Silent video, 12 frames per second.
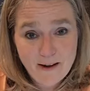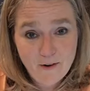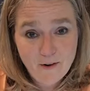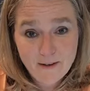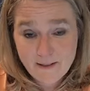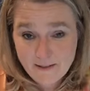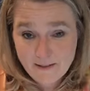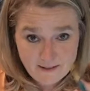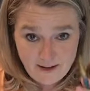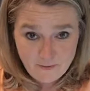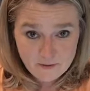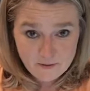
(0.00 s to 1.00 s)
on because
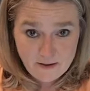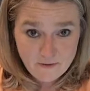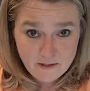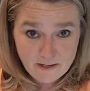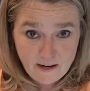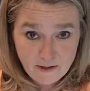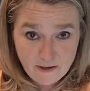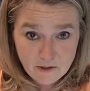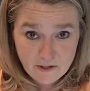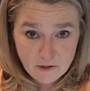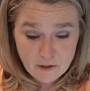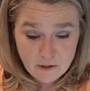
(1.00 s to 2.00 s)
I was having connection
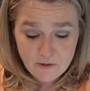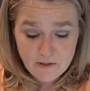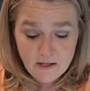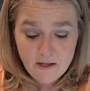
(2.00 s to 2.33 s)
issues.